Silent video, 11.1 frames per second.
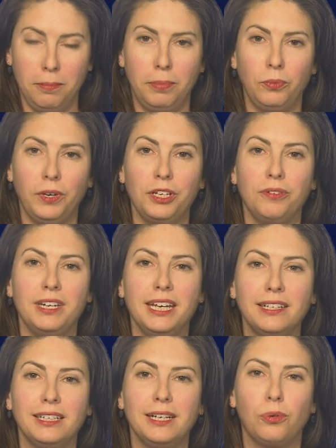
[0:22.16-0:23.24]
But what
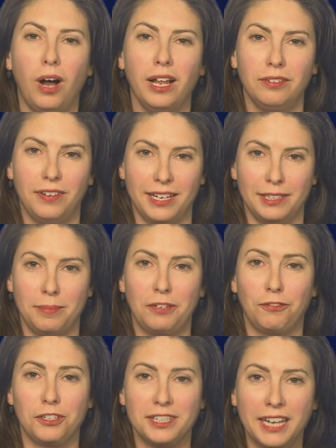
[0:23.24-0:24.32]
uniquely qualifies me
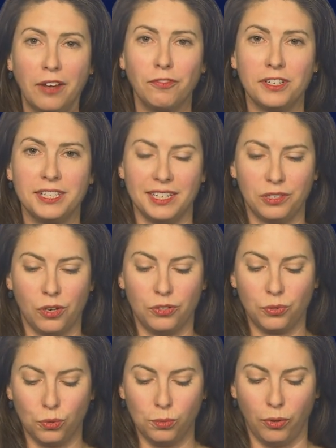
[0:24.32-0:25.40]
for San Francisco
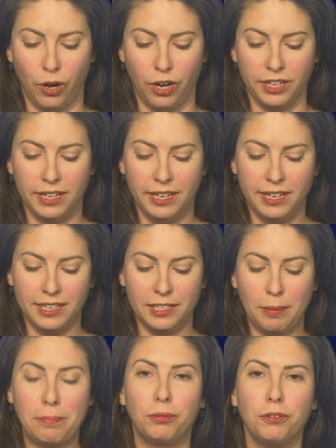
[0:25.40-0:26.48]
School Board is
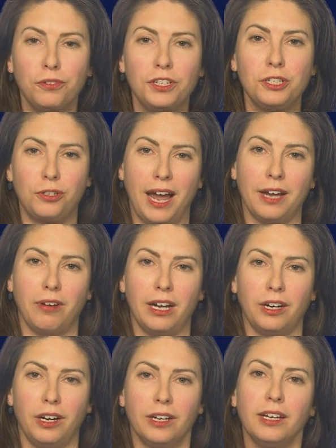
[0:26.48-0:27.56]
my proven track
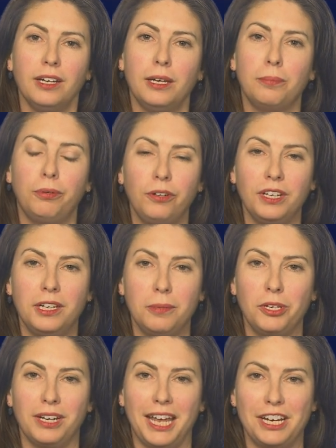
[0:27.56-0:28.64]
record improving
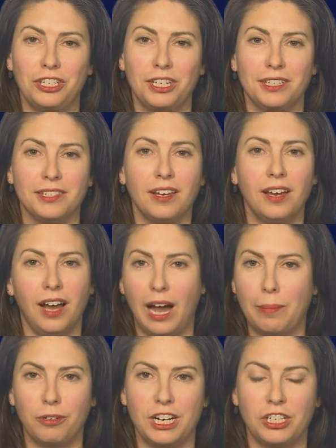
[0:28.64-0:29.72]
communications,
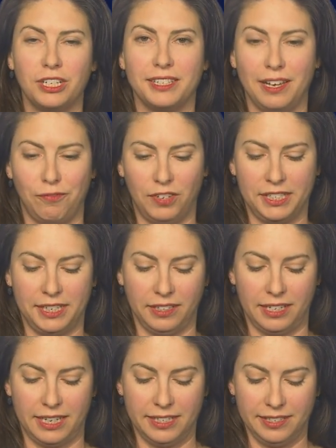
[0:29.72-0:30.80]
operations, and
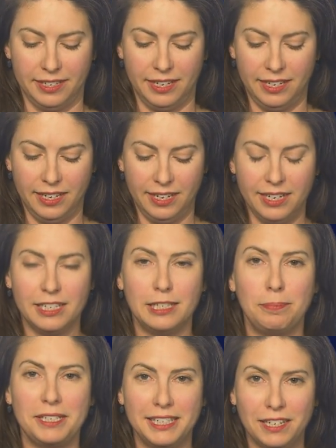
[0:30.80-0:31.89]
facilities.
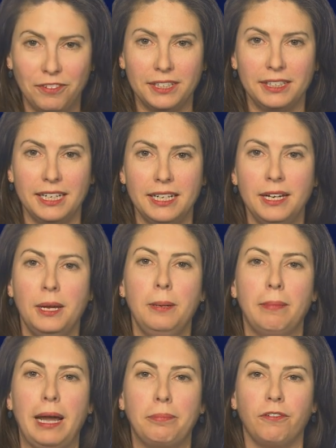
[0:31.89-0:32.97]
Specifically,
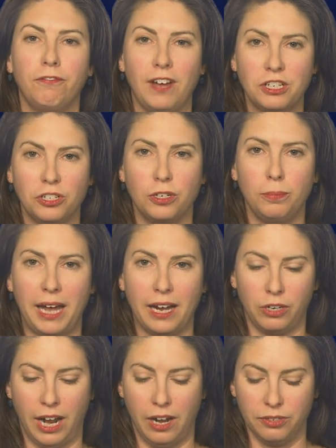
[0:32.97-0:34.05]
my professional
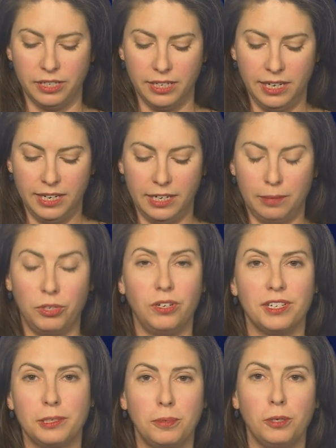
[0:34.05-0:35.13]
background in
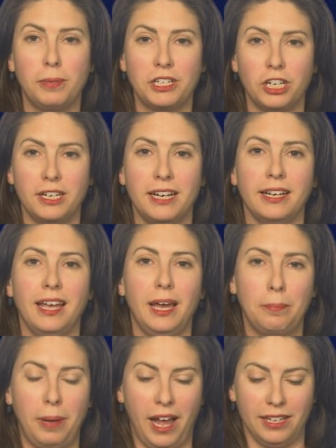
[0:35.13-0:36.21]
municipal budgeting
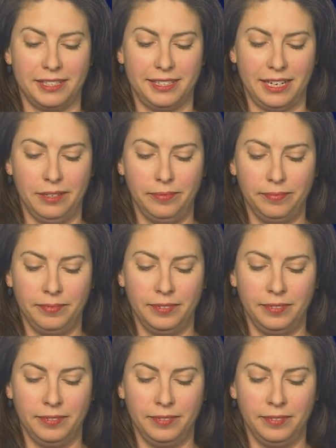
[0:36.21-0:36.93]
and policy,